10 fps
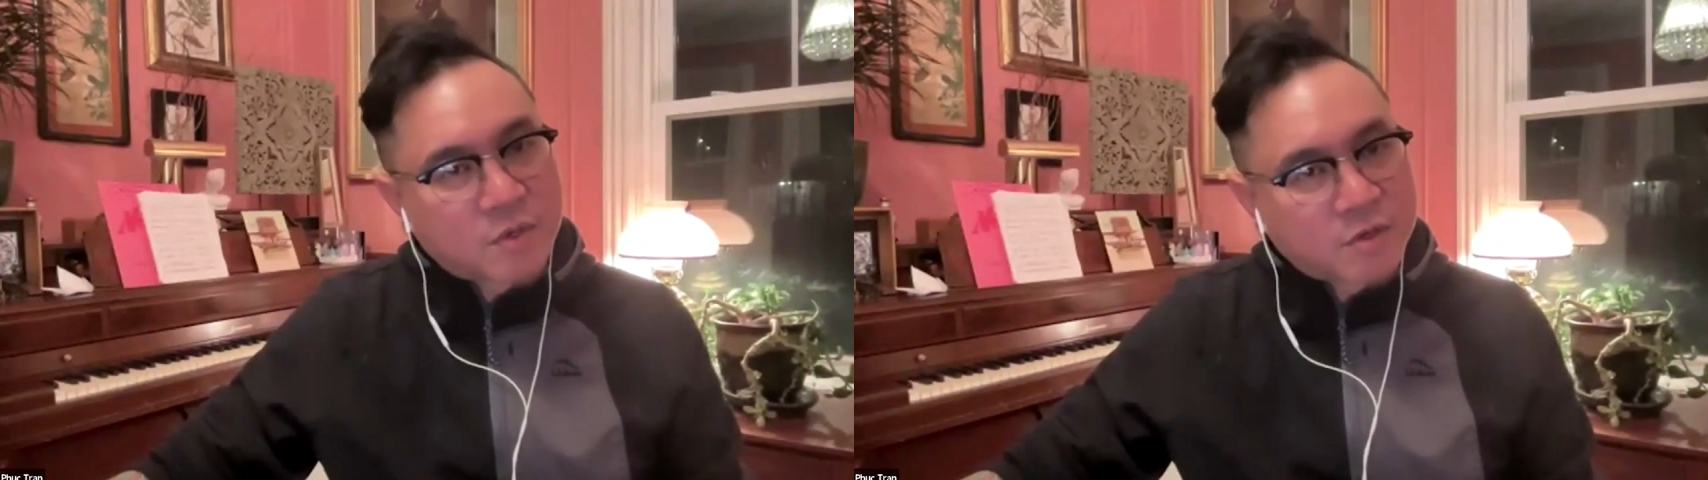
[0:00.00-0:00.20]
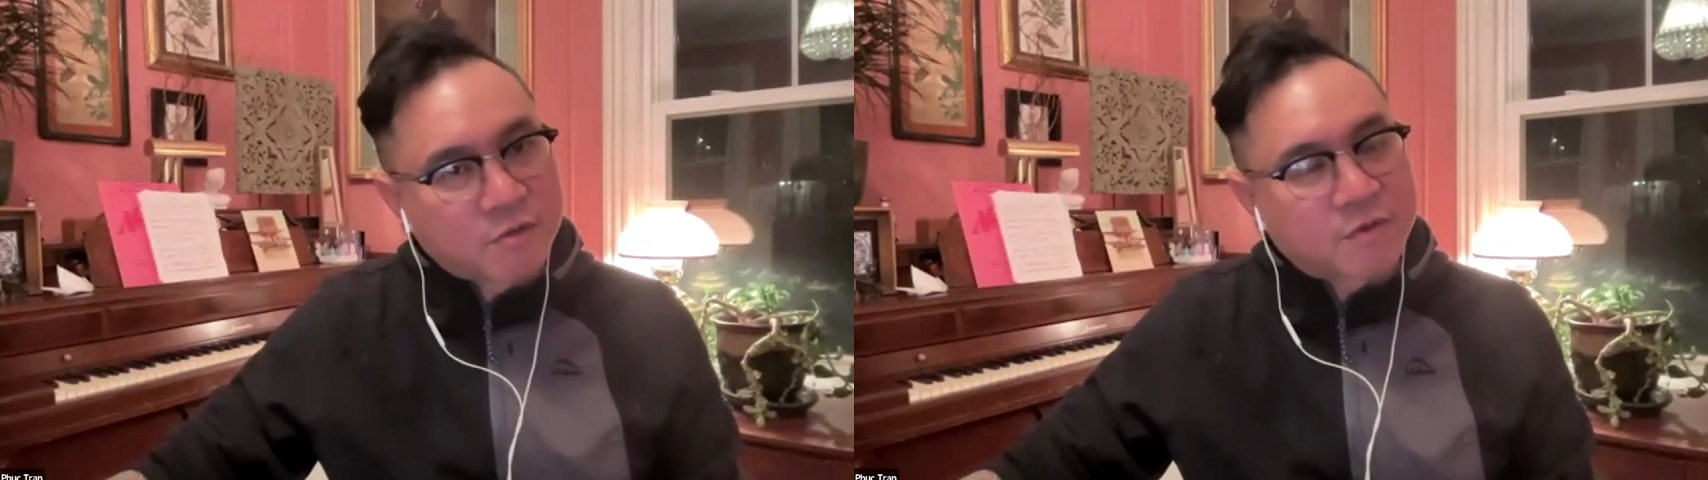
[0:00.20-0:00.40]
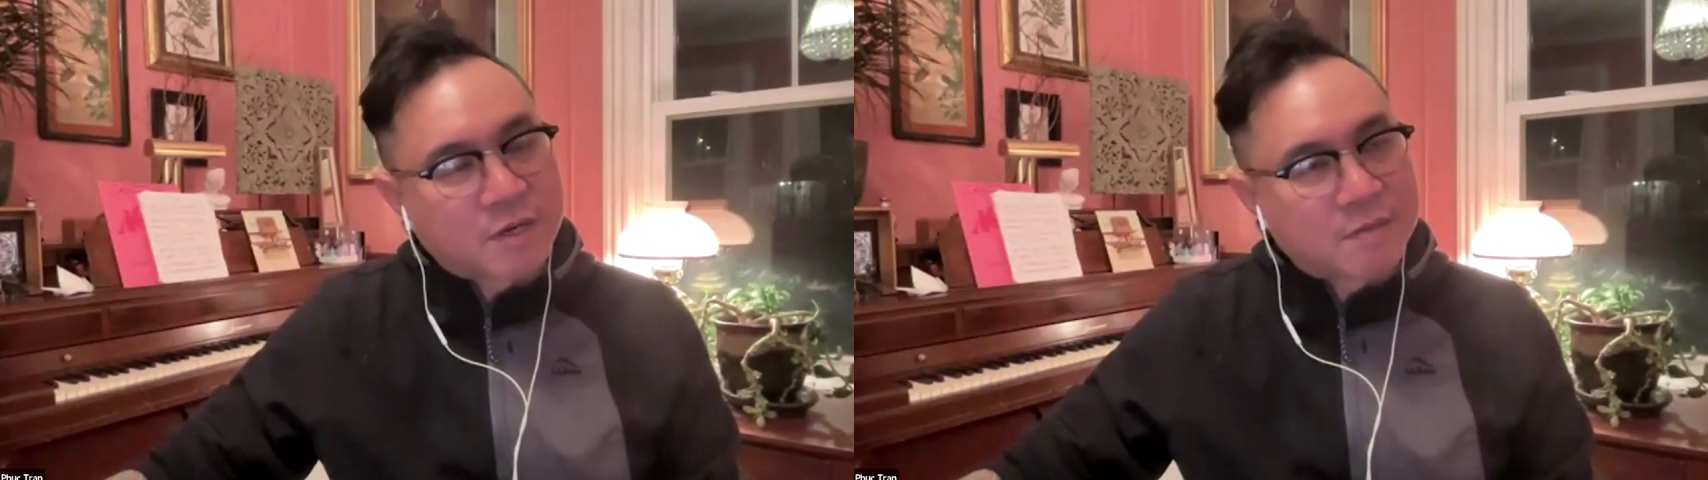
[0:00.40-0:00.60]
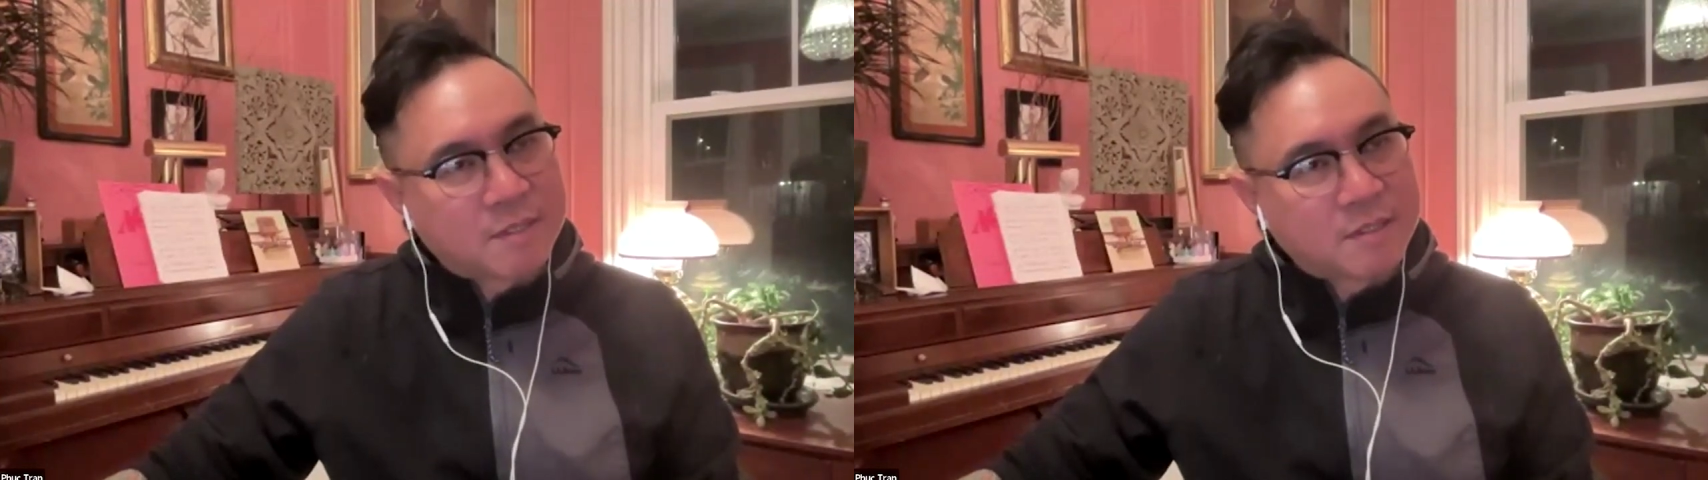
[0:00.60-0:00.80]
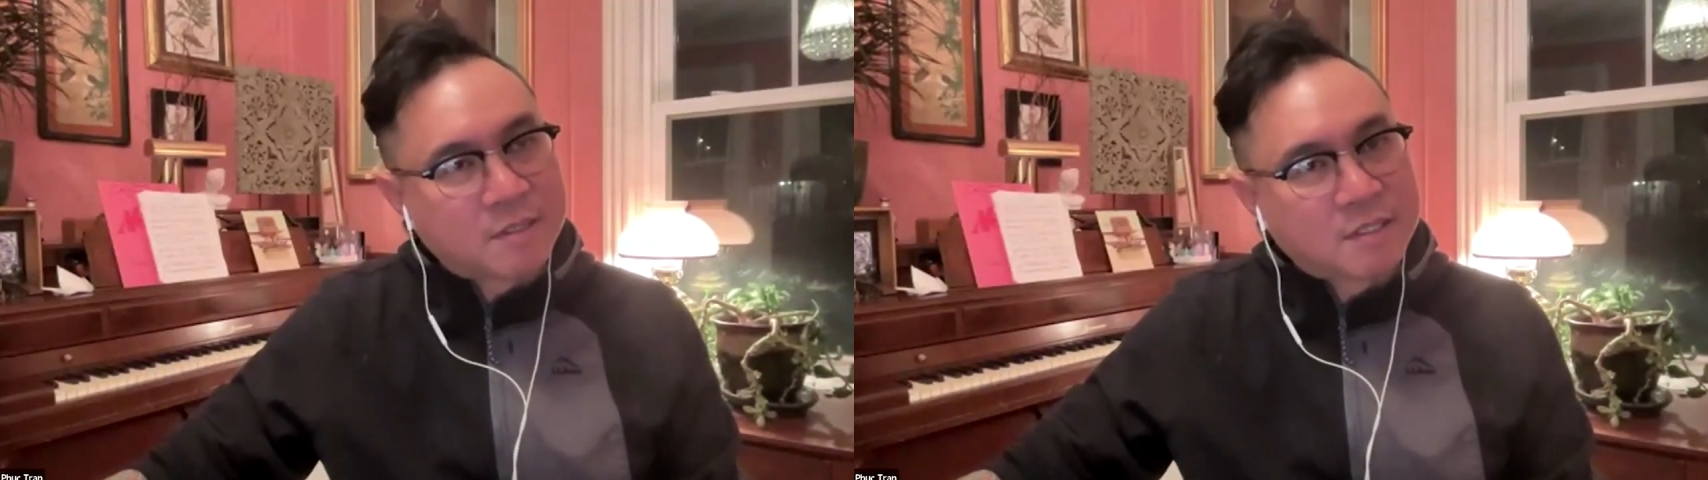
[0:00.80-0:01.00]
where you're from
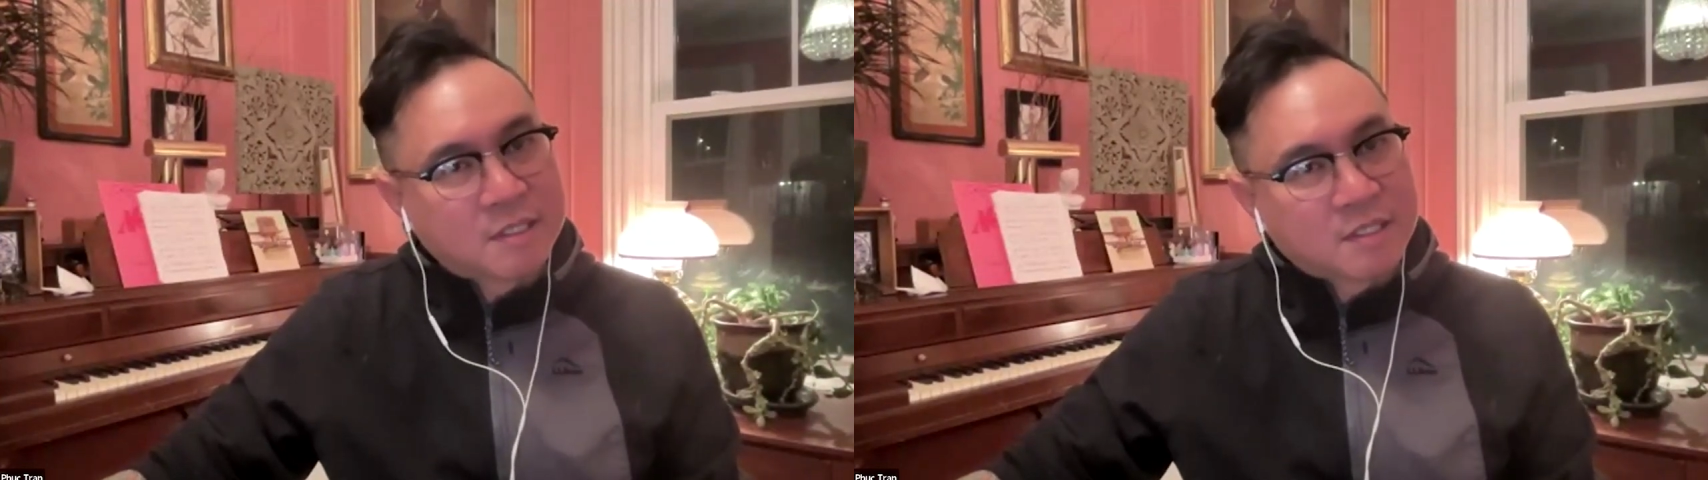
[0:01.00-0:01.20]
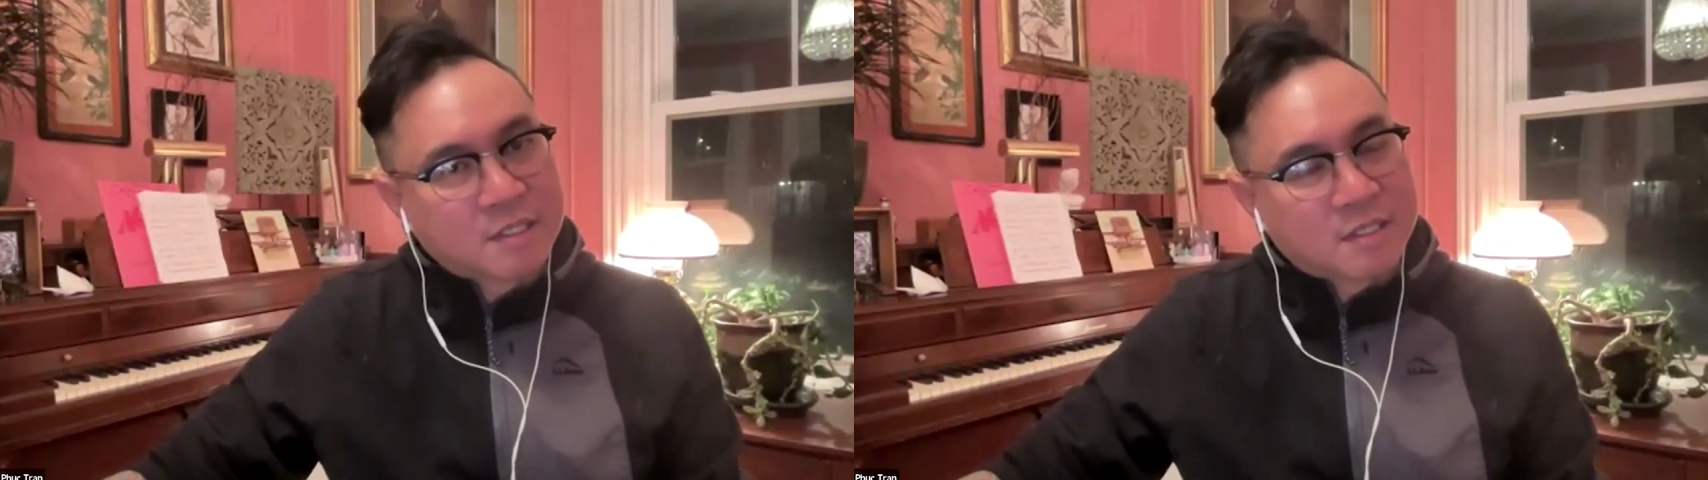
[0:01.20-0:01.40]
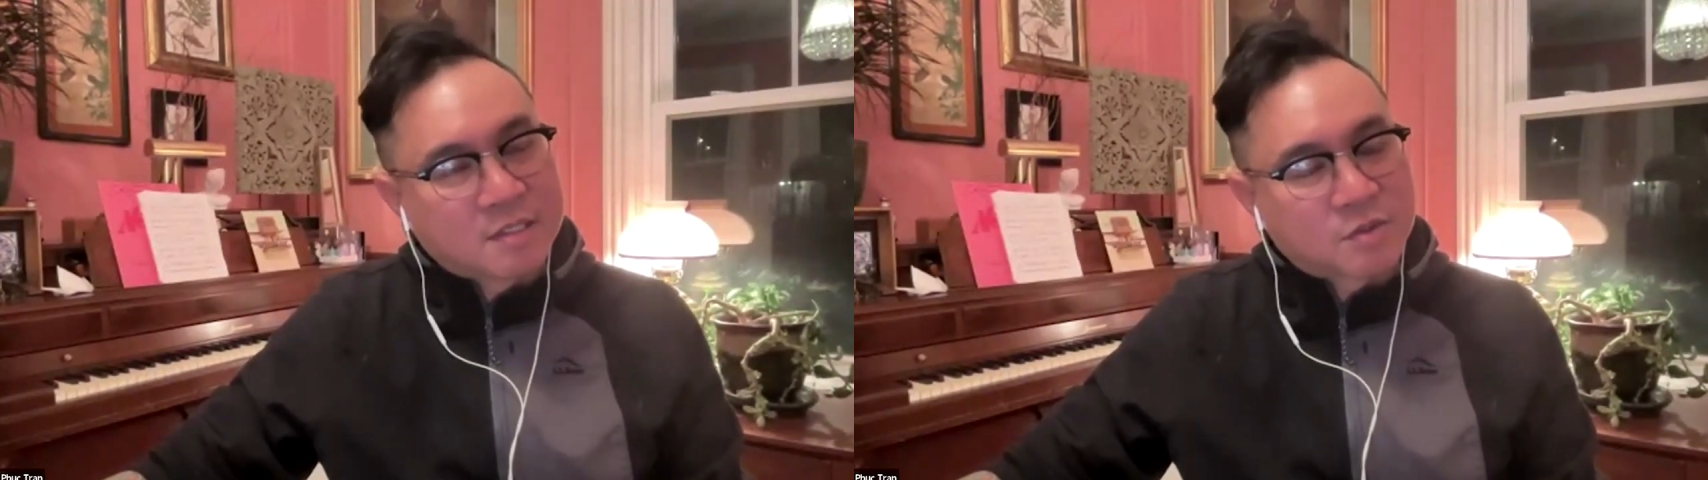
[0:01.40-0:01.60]
and the mm-hmm.